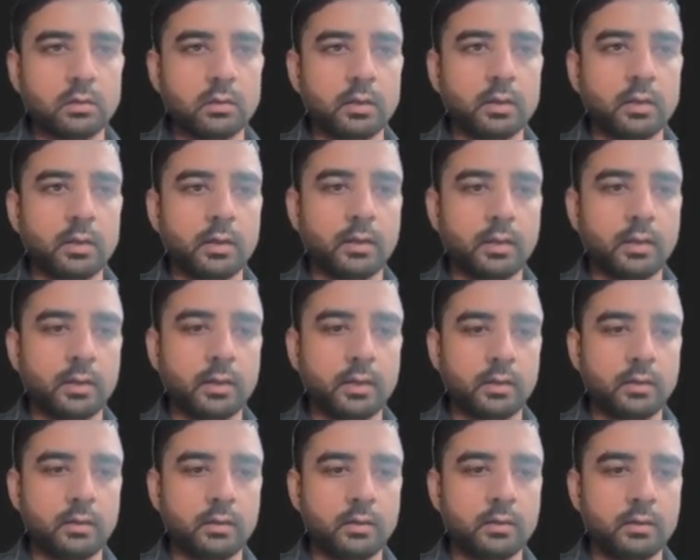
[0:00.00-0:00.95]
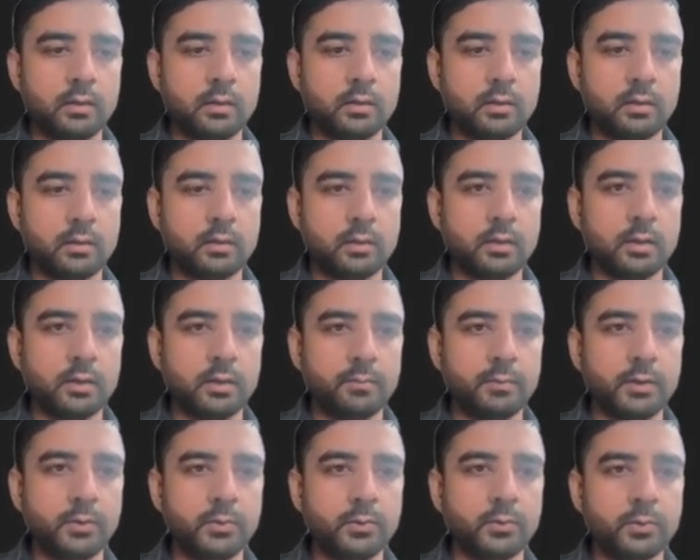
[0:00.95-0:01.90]
And let
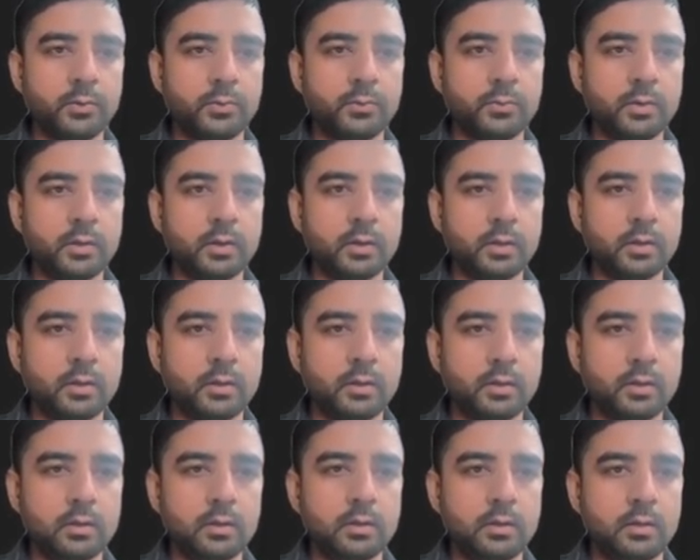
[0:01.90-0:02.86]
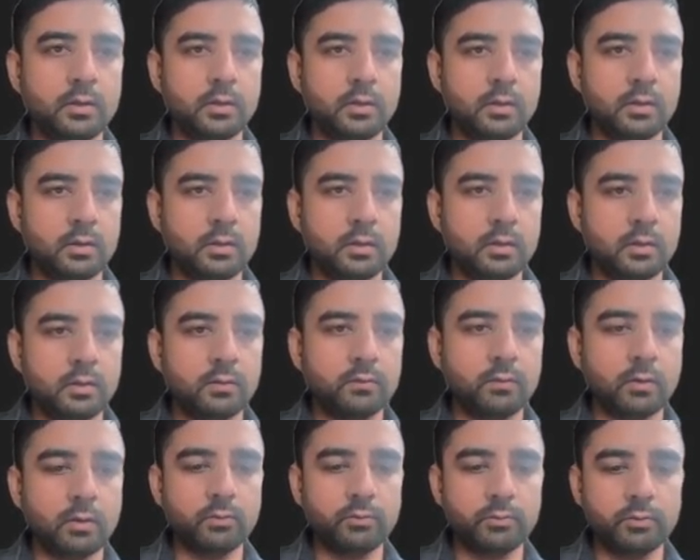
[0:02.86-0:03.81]
me go to the
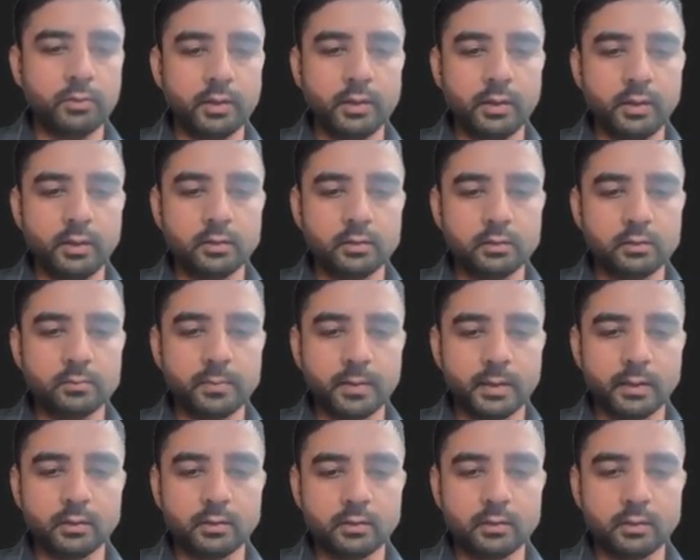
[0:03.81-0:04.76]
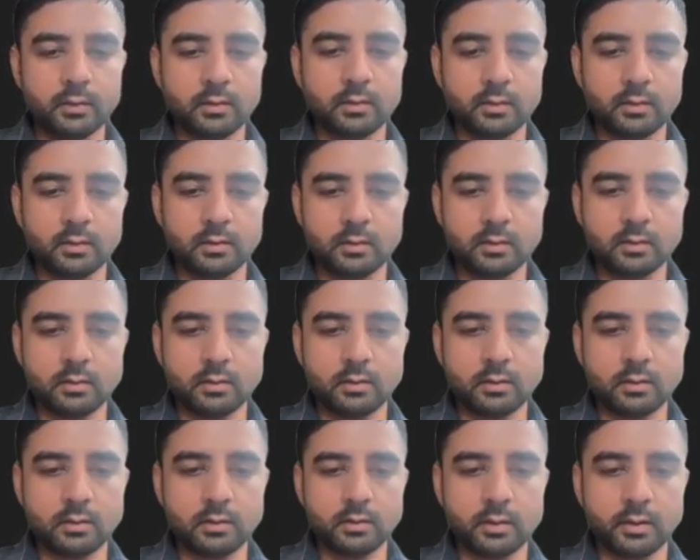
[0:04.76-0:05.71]
Foundry inspector
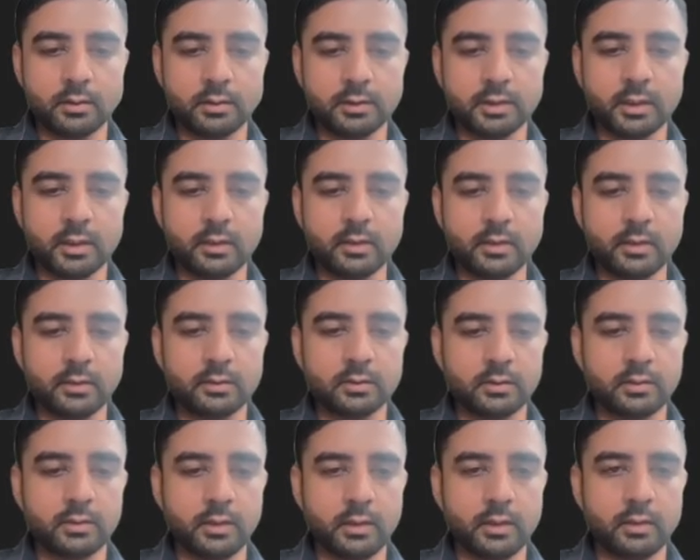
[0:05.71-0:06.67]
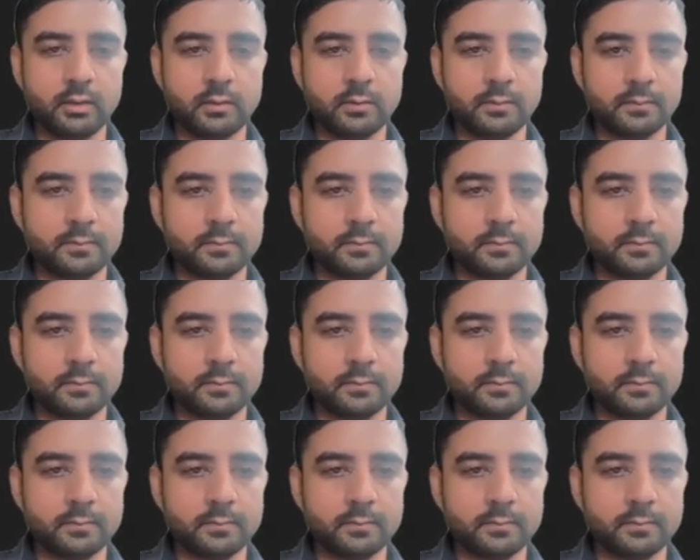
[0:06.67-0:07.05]
and share that screen.